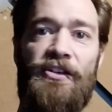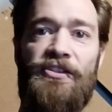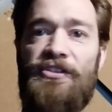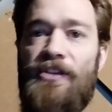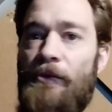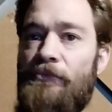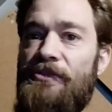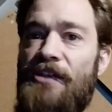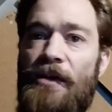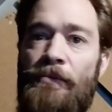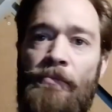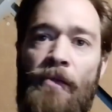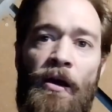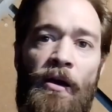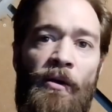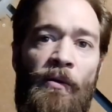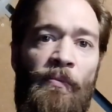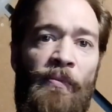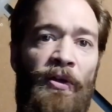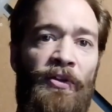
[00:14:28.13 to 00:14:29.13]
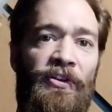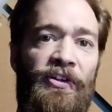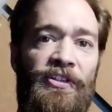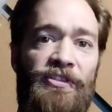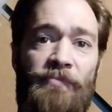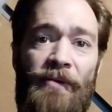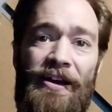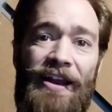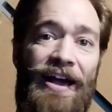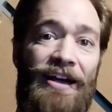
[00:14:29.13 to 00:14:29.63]
Some 10 mile
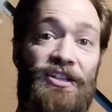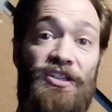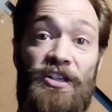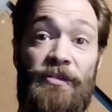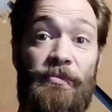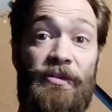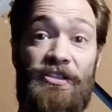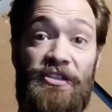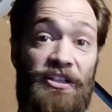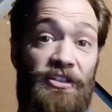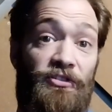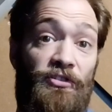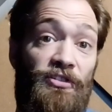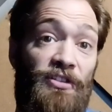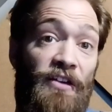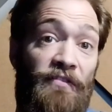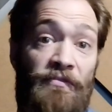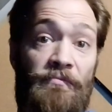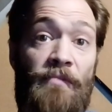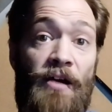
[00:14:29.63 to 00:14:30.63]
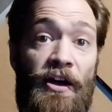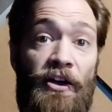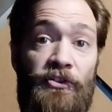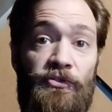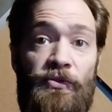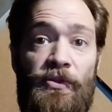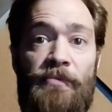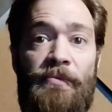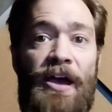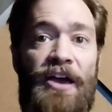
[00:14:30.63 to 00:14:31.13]
buildings might actually be six or seven
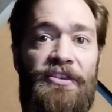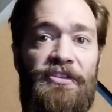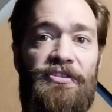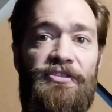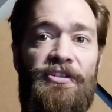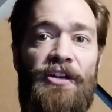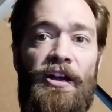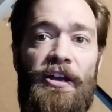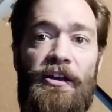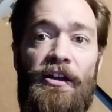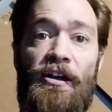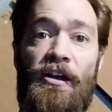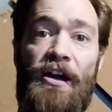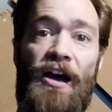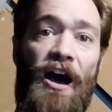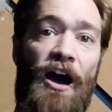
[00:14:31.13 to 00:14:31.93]
miles when the math is done.